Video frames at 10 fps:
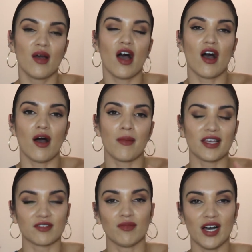
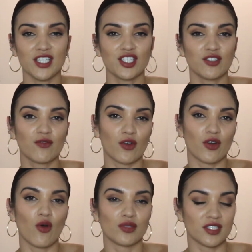as much for
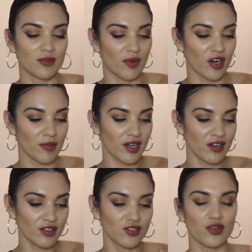holding the
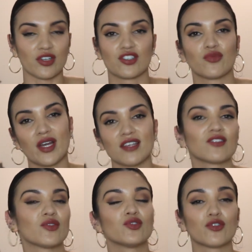barbell, so your sweat isn't
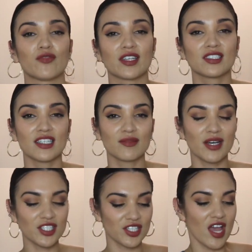going to affect it as
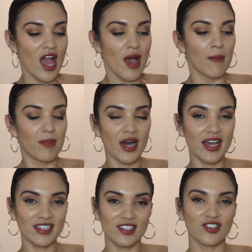much.
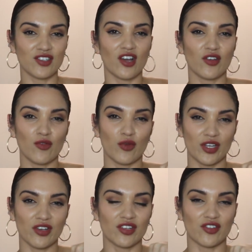But you're not
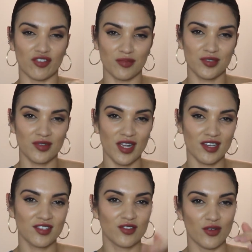working on your grip
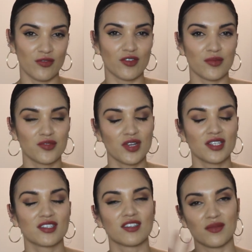strength, so if grip
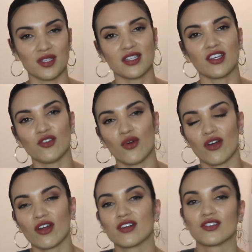strength is something that you
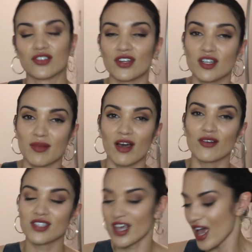are concerned about,